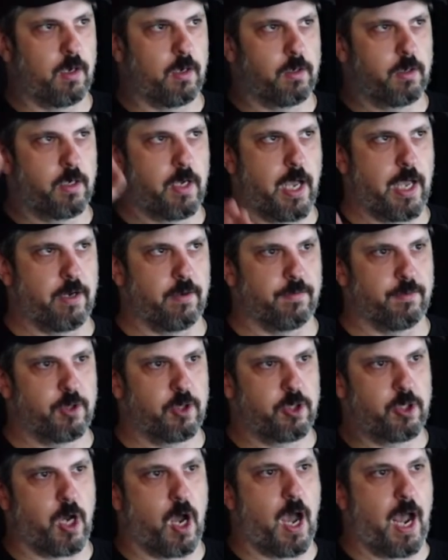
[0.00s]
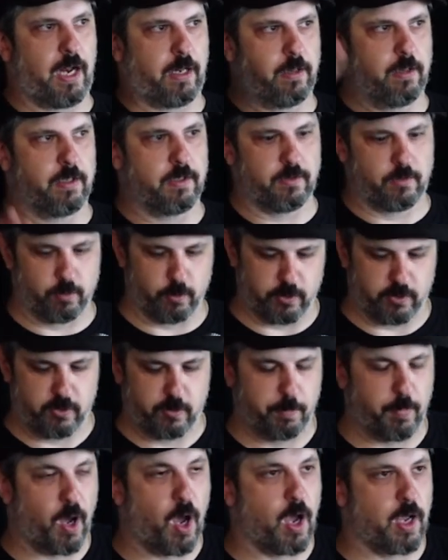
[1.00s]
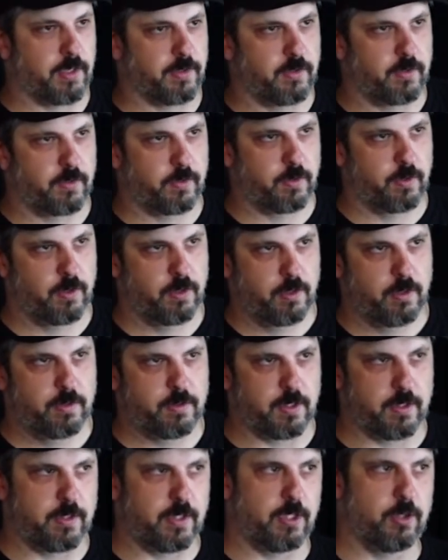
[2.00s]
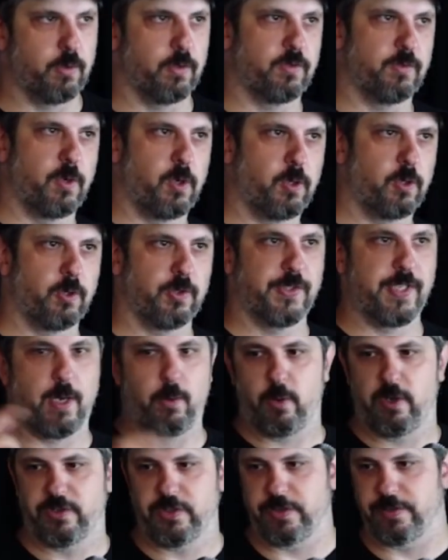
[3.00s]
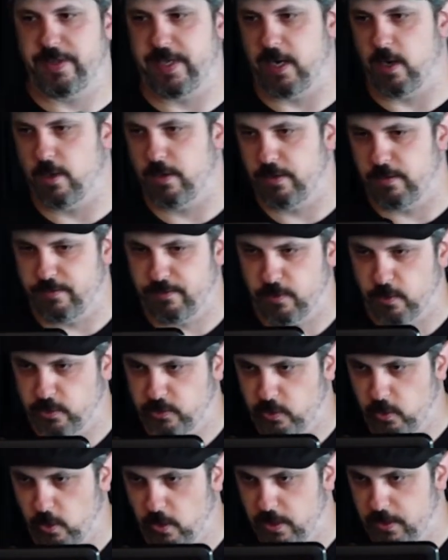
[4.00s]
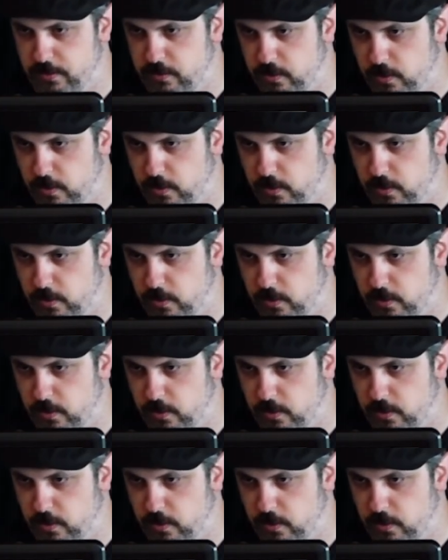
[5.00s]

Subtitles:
kind of shot, this response to Deidre's vocals that wasn't there in the first chorus. So